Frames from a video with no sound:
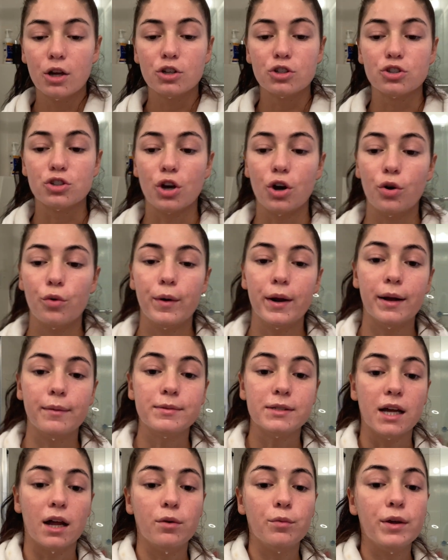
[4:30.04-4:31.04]
So when I'm
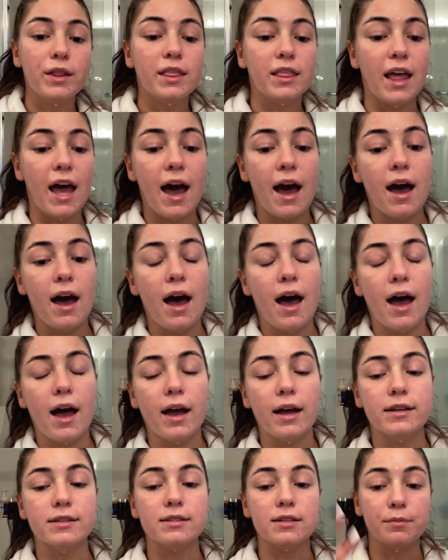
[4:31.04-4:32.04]
done with that,
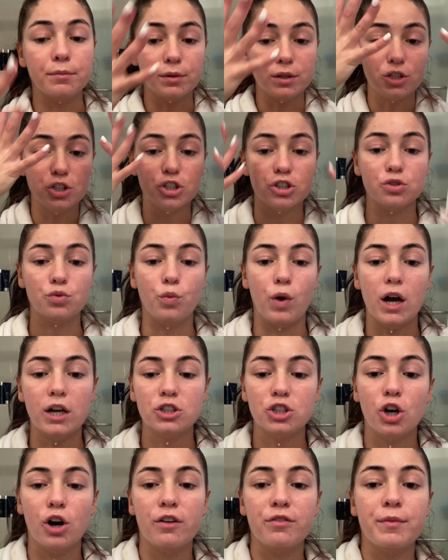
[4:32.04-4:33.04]
I simply just
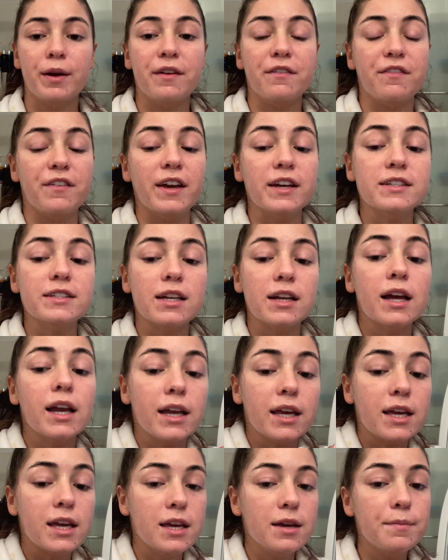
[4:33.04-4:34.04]
wash it off my face, and I
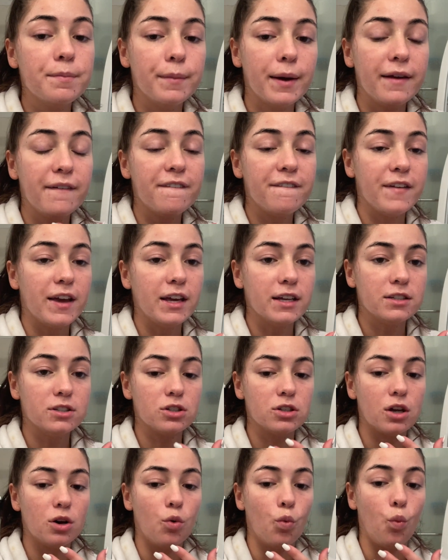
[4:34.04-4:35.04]
keep my
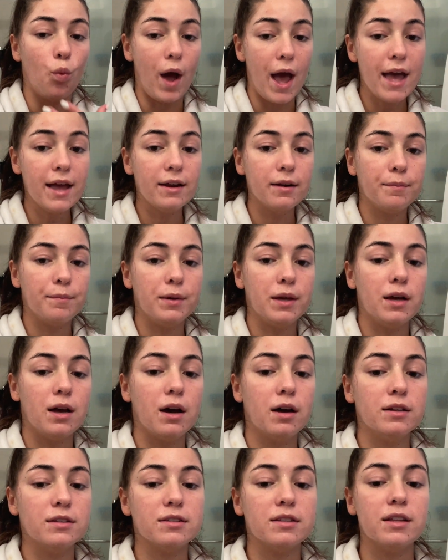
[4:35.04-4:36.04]
face wet
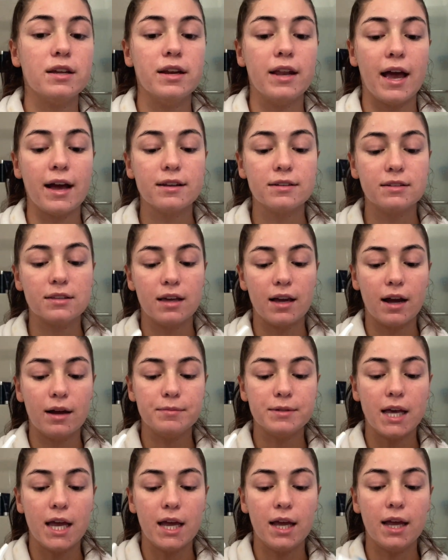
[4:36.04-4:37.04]
because the next thing I'm
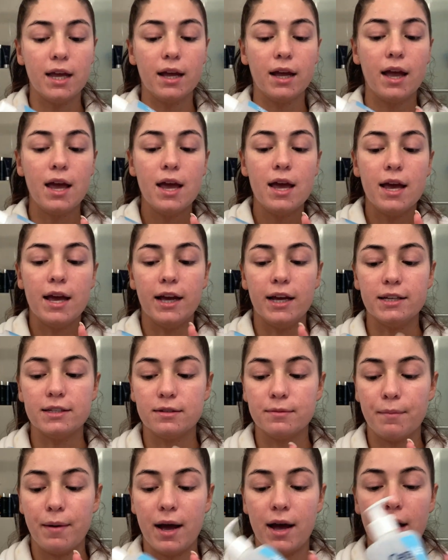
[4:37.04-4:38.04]
taking is
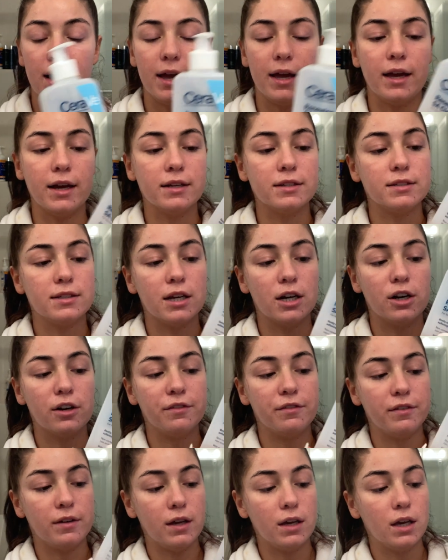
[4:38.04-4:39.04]
my
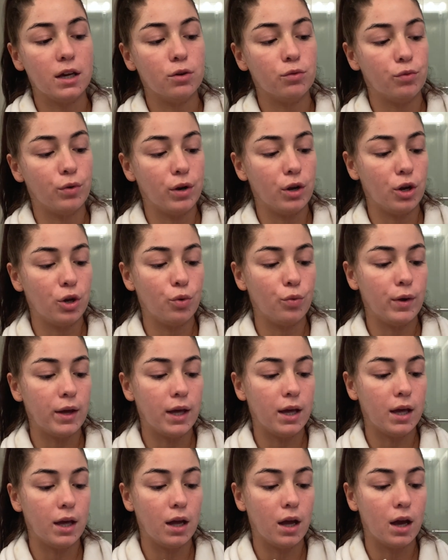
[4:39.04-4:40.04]
CeraVe
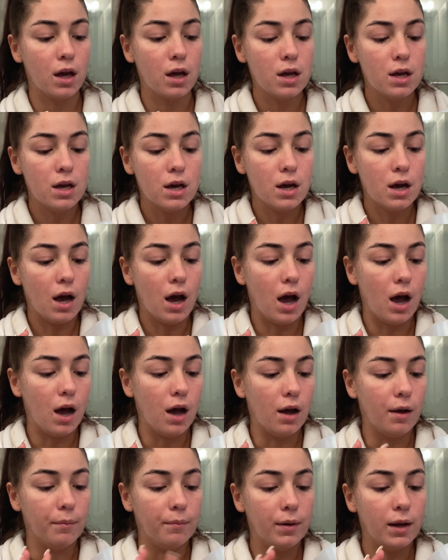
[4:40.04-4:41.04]
Renewing
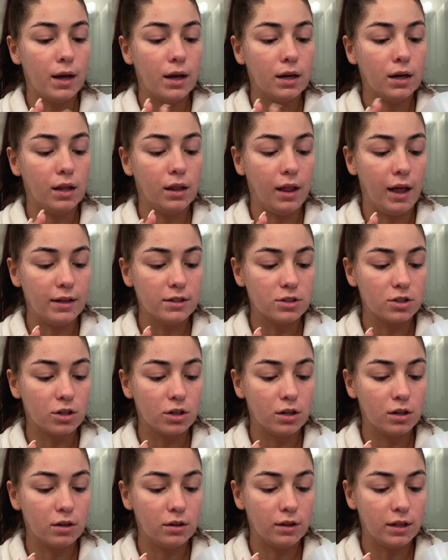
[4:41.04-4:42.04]

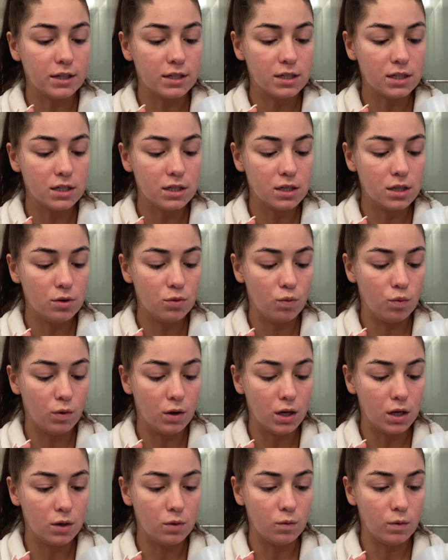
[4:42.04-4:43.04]
cleanser. This is the
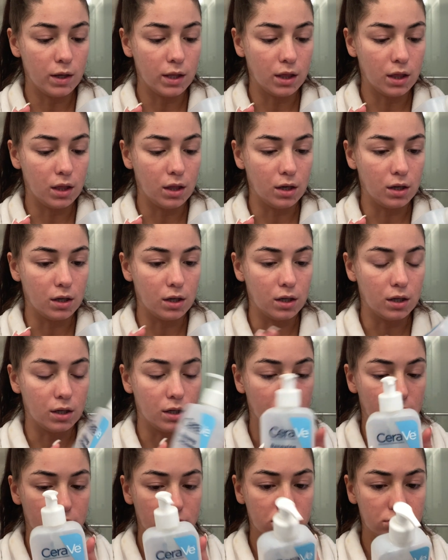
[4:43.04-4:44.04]
one with
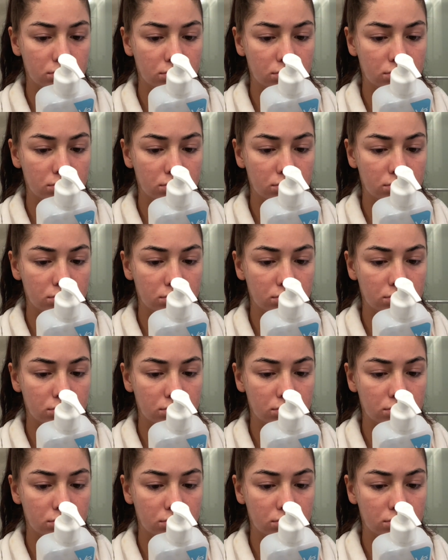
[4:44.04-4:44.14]
the